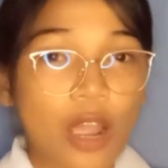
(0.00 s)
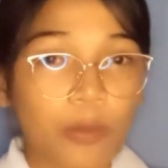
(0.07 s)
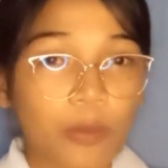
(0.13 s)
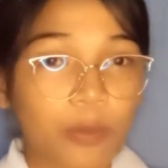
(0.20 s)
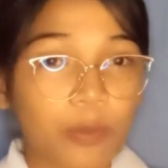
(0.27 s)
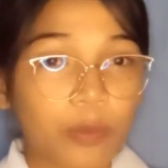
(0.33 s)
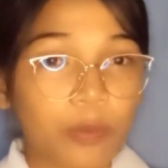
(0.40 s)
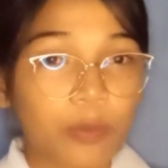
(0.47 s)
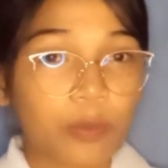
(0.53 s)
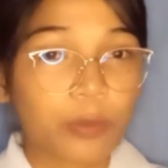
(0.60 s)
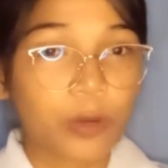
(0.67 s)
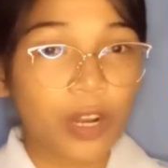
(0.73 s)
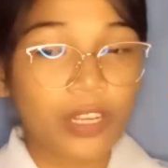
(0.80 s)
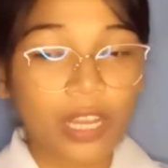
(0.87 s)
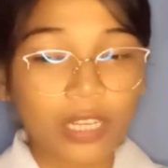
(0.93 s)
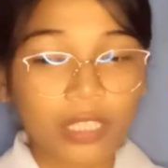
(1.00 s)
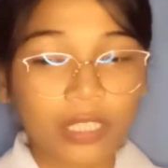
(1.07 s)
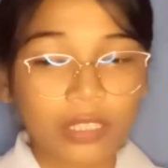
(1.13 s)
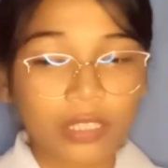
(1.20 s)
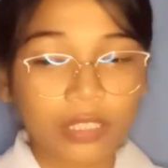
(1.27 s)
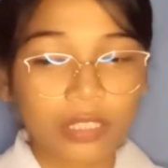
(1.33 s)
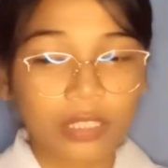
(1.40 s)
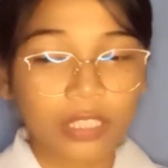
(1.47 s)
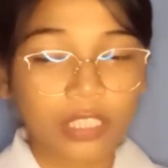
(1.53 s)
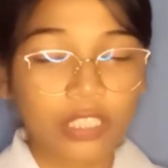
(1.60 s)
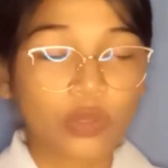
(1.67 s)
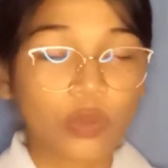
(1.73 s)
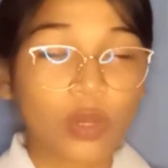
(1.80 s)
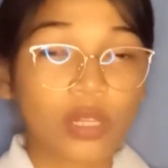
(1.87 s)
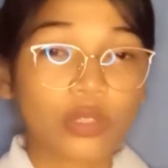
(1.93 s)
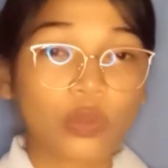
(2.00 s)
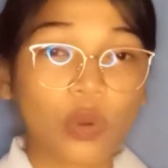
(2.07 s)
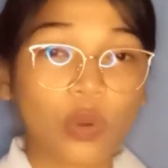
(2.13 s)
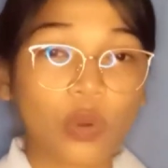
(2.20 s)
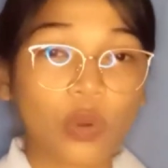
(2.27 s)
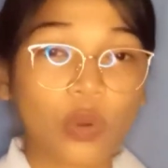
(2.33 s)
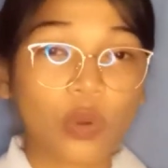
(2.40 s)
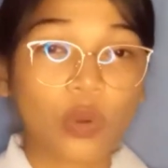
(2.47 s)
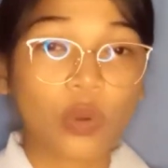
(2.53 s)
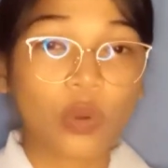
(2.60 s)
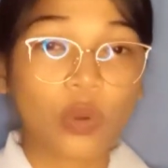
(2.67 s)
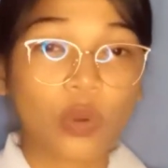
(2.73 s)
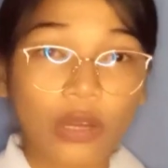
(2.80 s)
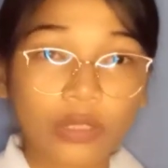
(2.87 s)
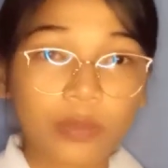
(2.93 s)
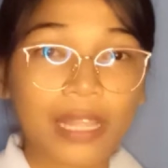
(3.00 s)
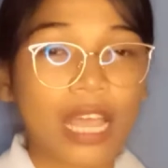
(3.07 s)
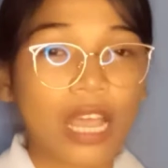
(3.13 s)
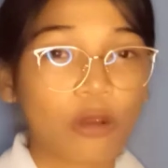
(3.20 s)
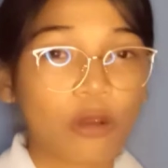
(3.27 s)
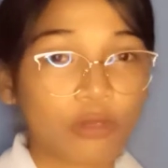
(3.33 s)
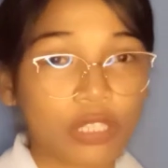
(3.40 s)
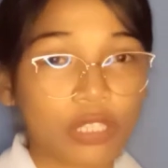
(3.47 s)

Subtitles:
product is equal to out plus accommodation.